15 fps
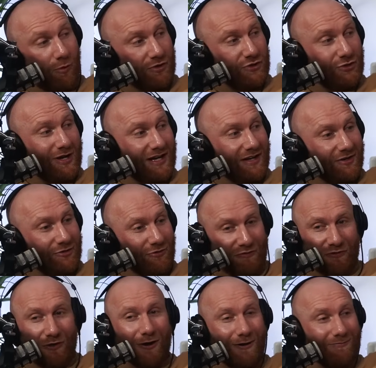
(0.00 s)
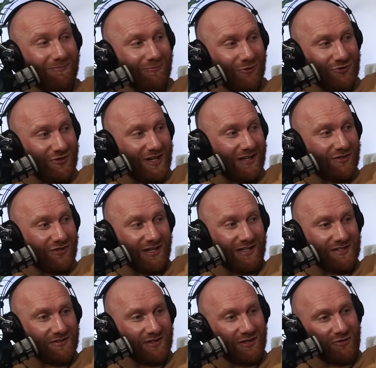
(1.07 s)
what do you think? You fought him. What do you think? Do you think
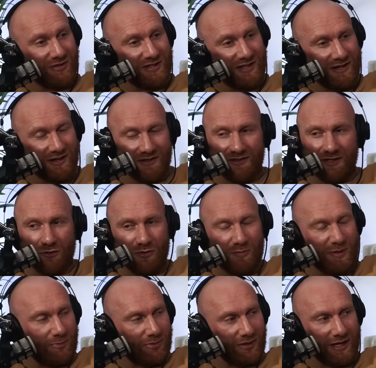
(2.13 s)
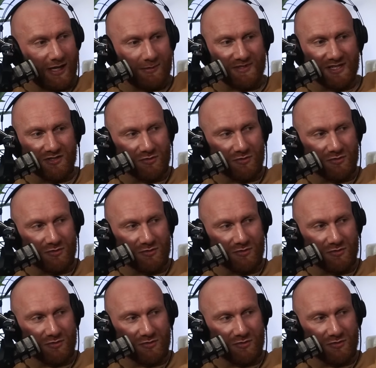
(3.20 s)
he's going to go in there and deal with people like Khamzat